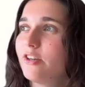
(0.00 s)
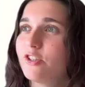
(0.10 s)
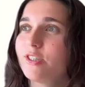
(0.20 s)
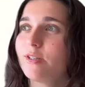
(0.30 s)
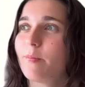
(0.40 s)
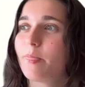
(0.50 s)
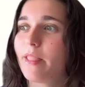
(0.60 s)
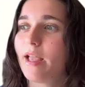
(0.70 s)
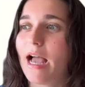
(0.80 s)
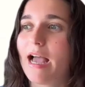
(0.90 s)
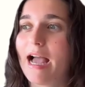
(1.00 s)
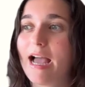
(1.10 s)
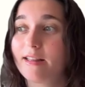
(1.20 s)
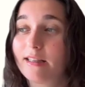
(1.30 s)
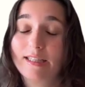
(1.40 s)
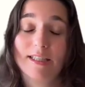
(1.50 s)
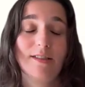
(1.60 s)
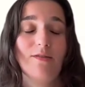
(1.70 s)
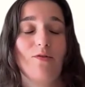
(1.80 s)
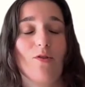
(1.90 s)
there's at
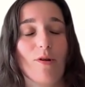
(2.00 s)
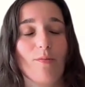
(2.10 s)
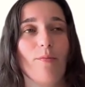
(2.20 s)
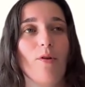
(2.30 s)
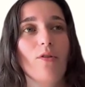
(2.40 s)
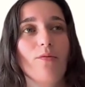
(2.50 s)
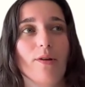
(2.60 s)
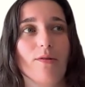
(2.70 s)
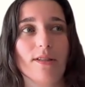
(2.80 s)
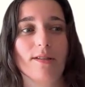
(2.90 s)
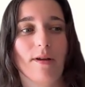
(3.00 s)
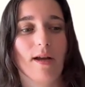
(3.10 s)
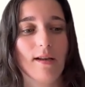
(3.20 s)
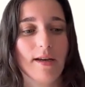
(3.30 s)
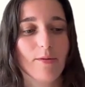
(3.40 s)
least from my point of view, it's a